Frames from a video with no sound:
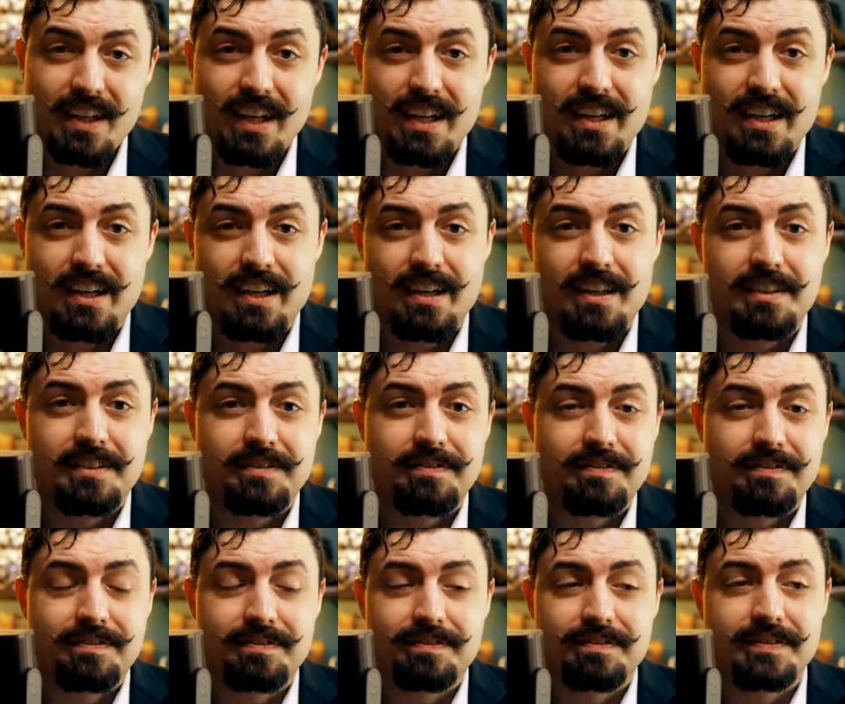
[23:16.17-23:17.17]

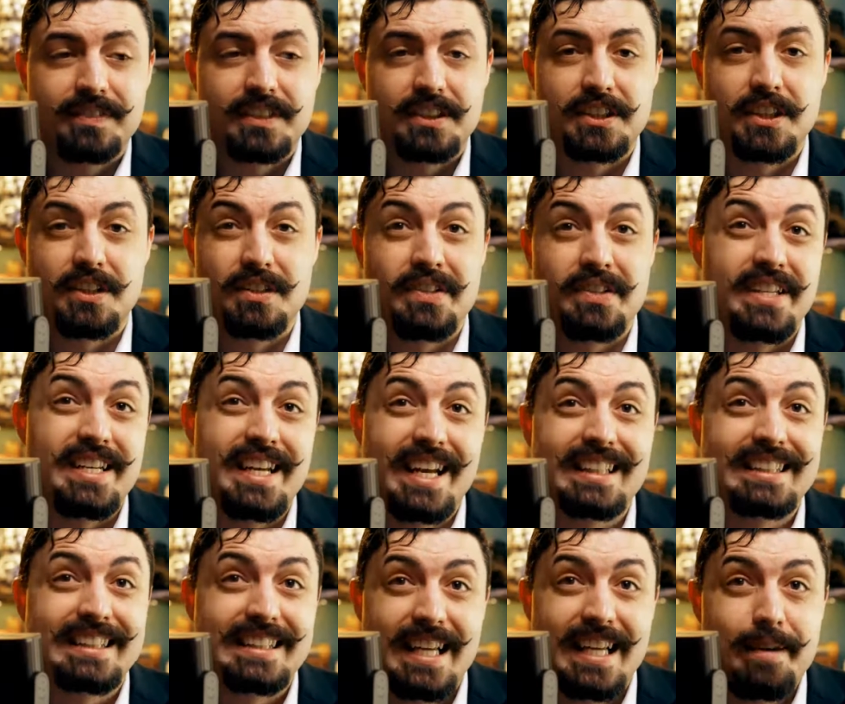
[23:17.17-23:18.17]
so the
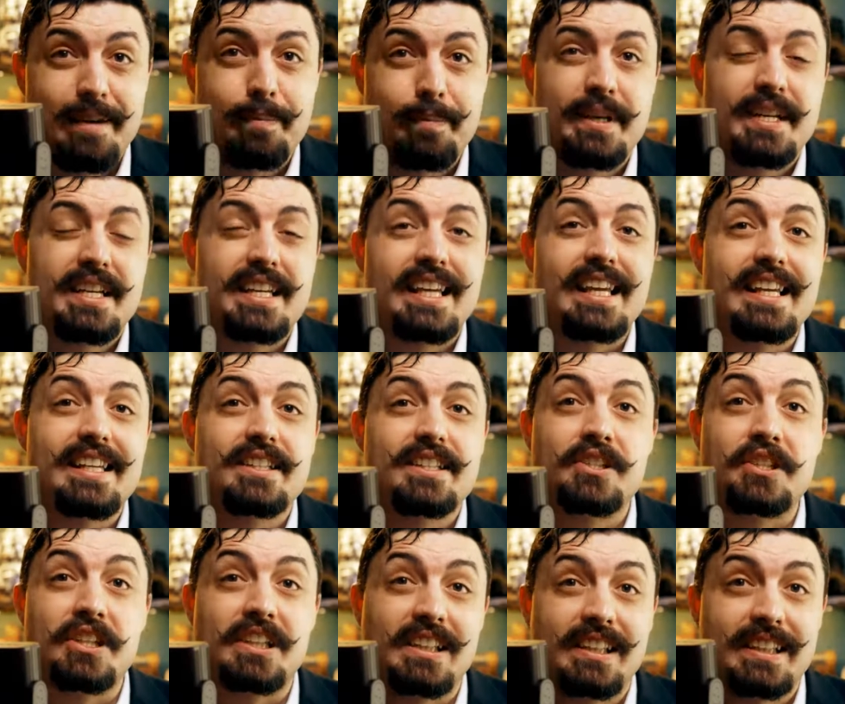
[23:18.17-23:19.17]
next step is to
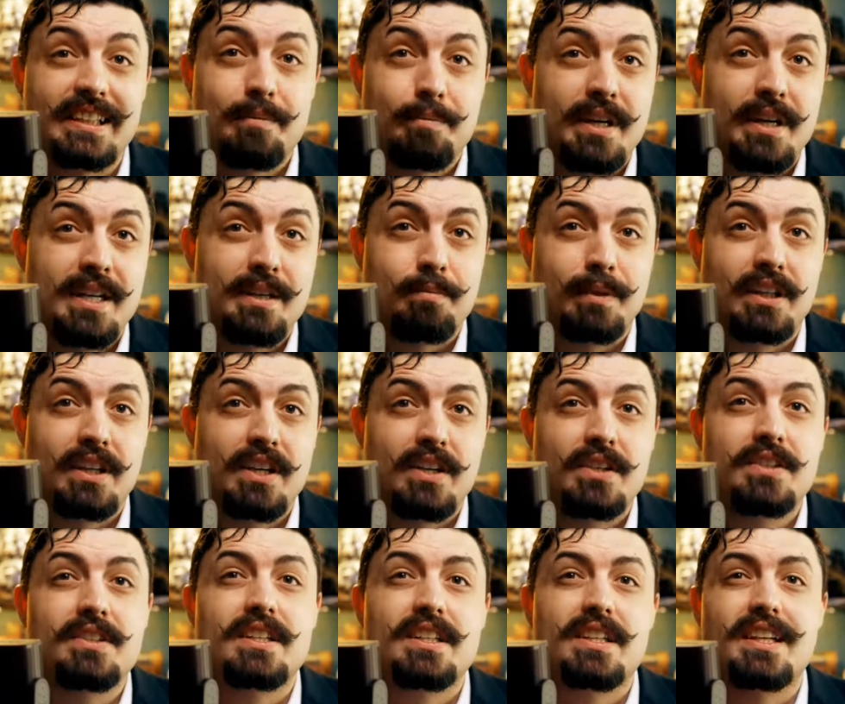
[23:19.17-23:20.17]
click the button
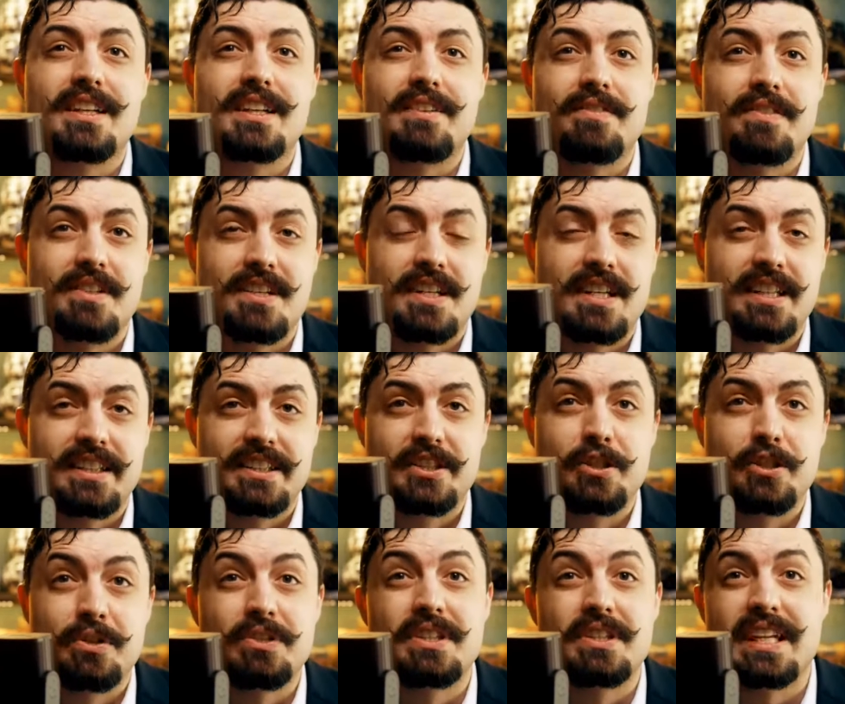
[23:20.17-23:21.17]
below and for us
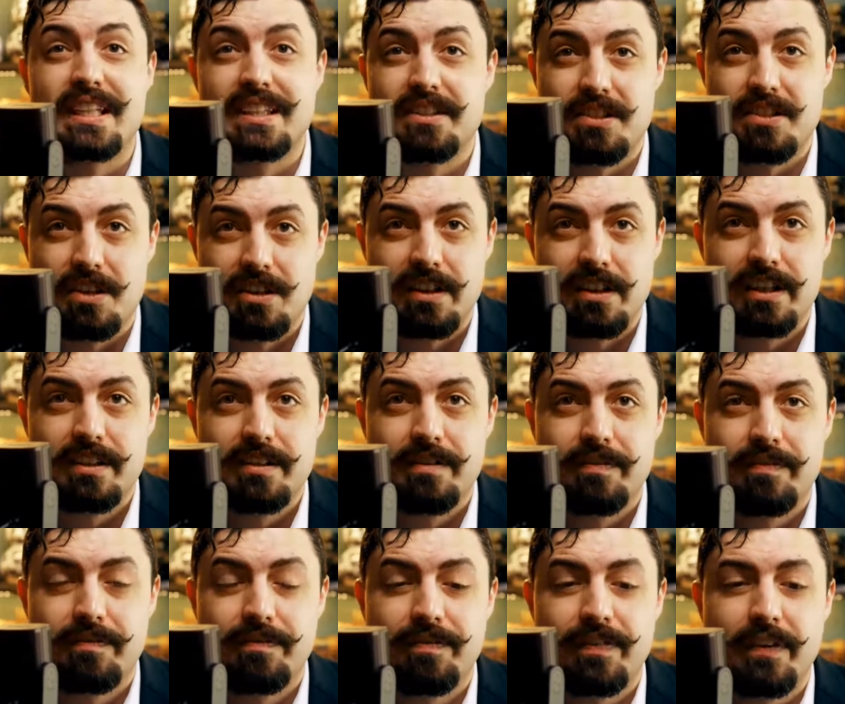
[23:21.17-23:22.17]
to get started,
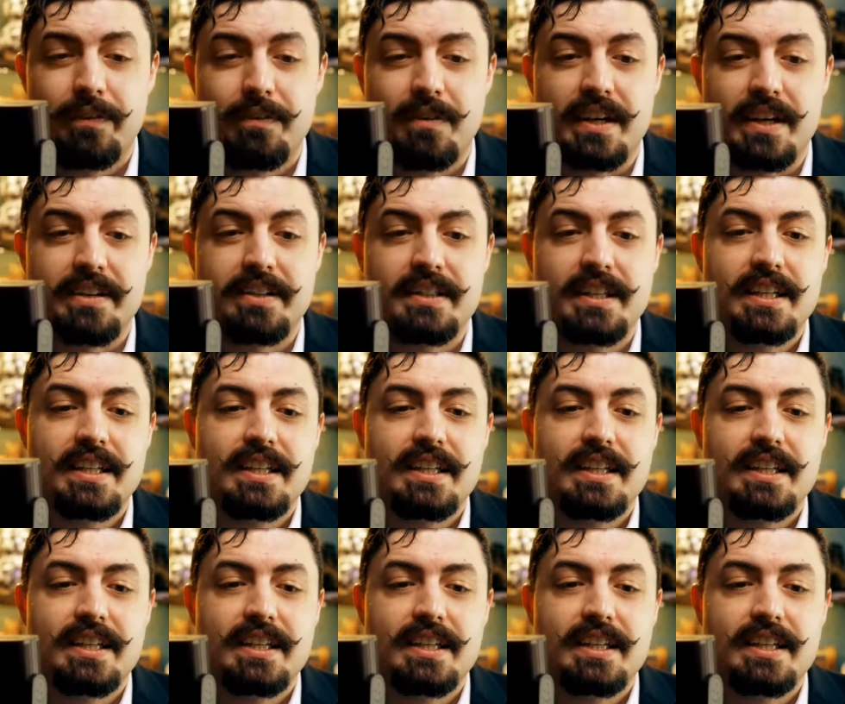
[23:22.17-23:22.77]
right?